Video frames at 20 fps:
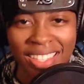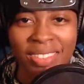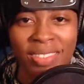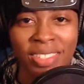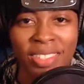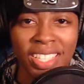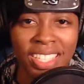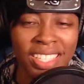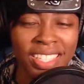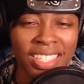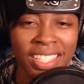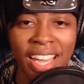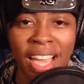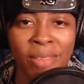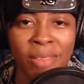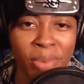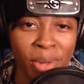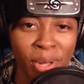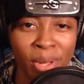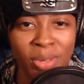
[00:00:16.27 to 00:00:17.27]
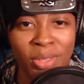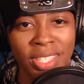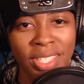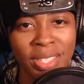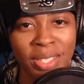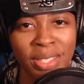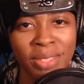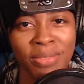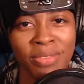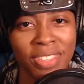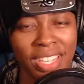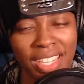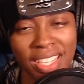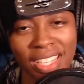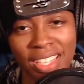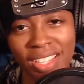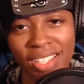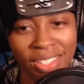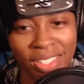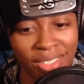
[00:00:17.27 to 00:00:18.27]
just not post a
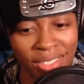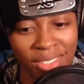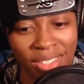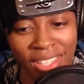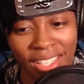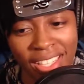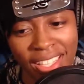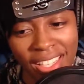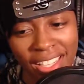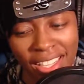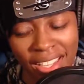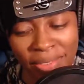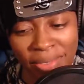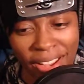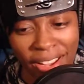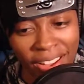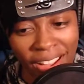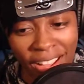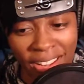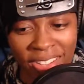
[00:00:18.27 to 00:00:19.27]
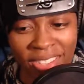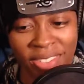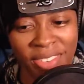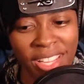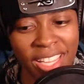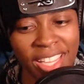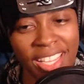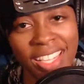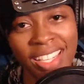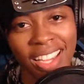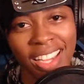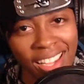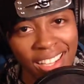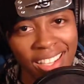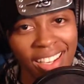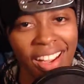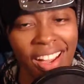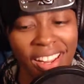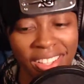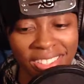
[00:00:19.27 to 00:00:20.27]
video about Halloween on
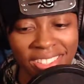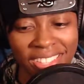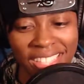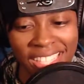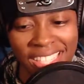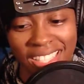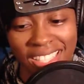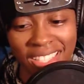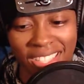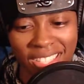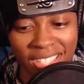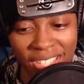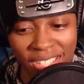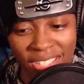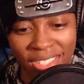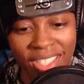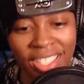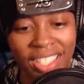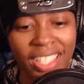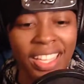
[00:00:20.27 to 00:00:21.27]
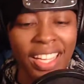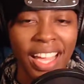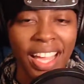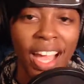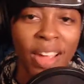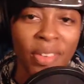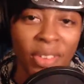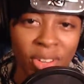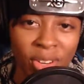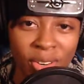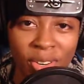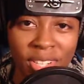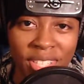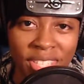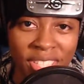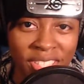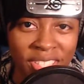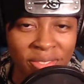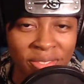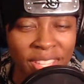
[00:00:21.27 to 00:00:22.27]
Halloween, so I'm recording
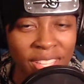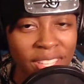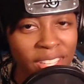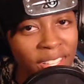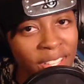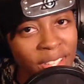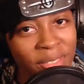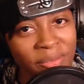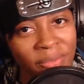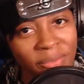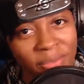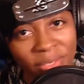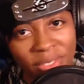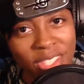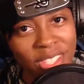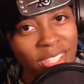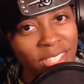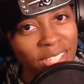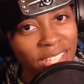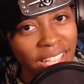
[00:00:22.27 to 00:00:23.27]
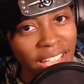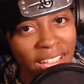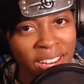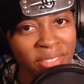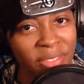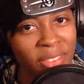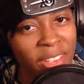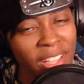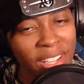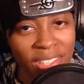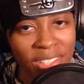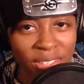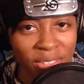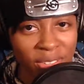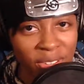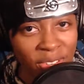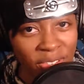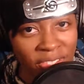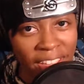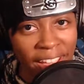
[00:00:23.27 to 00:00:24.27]
this video to kind of in lieu
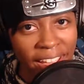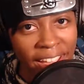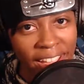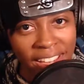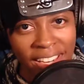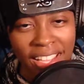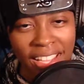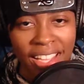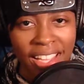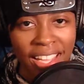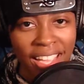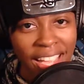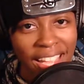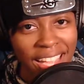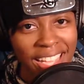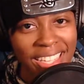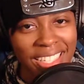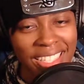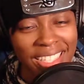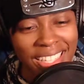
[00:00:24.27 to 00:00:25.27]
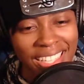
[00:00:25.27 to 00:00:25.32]
of that. And